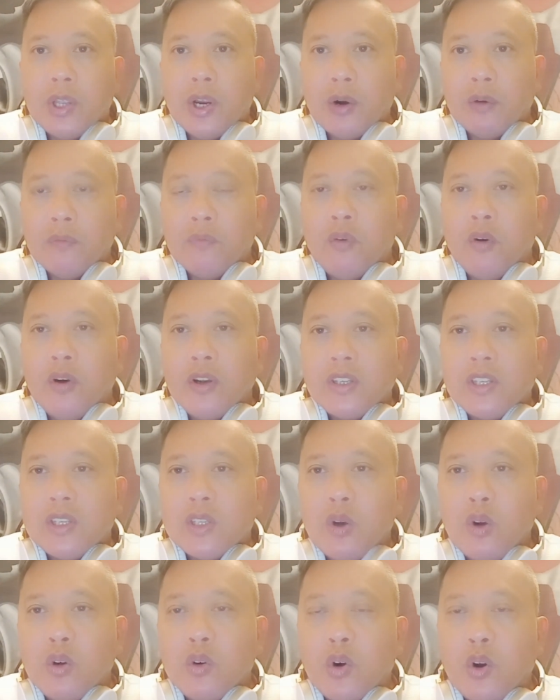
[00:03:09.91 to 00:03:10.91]
her voice
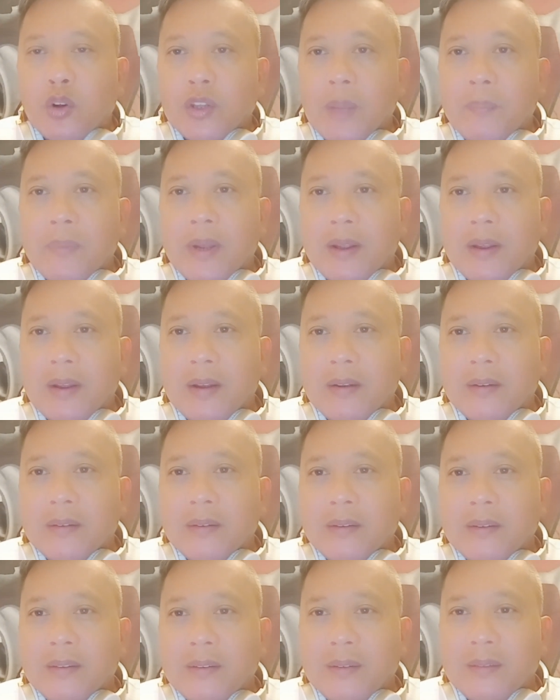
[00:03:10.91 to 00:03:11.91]
is all grown up
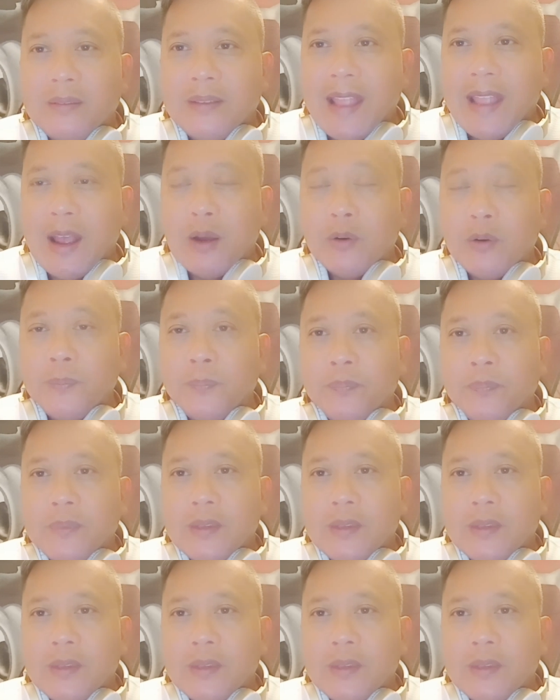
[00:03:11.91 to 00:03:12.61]
now.